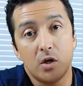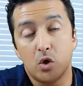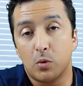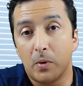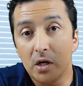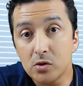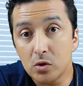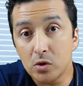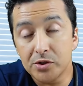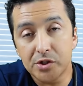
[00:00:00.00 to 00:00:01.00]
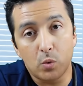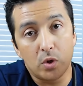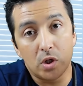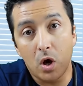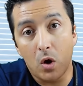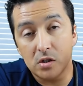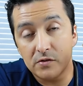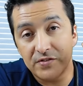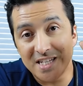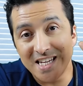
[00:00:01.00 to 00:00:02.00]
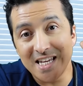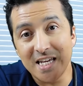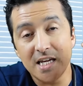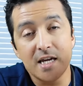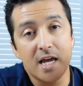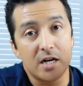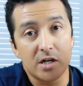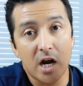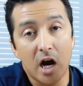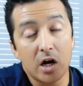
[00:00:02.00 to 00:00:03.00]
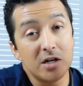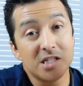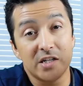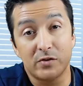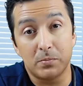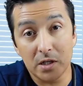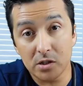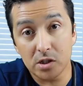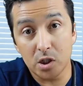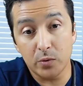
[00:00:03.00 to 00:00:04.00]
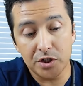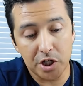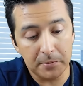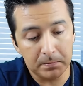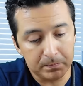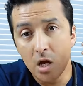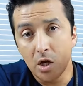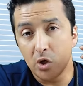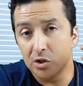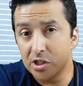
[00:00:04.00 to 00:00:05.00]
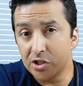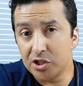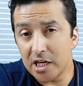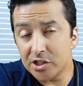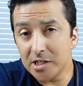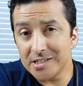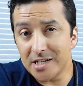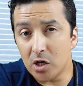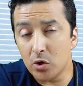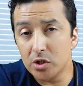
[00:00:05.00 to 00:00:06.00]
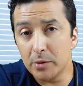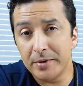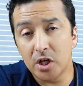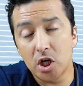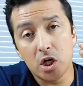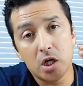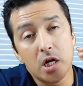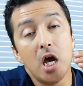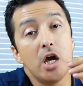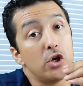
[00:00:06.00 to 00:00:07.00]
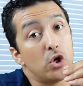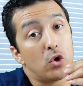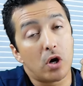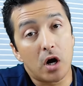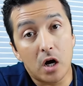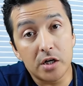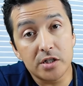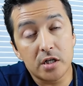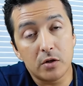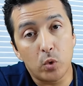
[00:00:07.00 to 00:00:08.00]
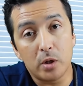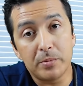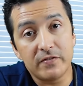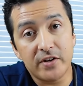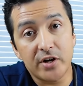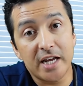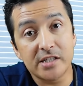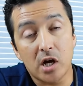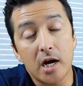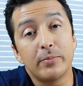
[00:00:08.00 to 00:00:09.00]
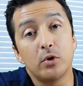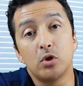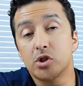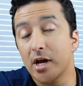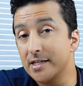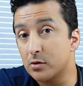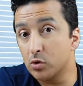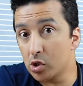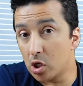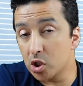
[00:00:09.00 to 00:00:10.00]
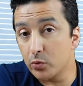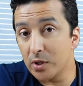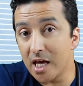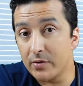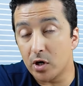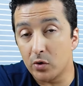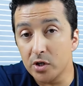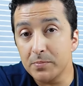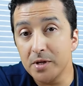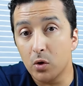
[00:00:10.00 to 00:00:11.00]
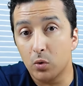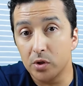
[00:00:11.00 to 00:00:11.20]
your muscles will cause fatigue and tiredness, even muscle twitching. Your digestion is not going to be good. Your heart will be very excitable. So as a result, you will have arrhythmia or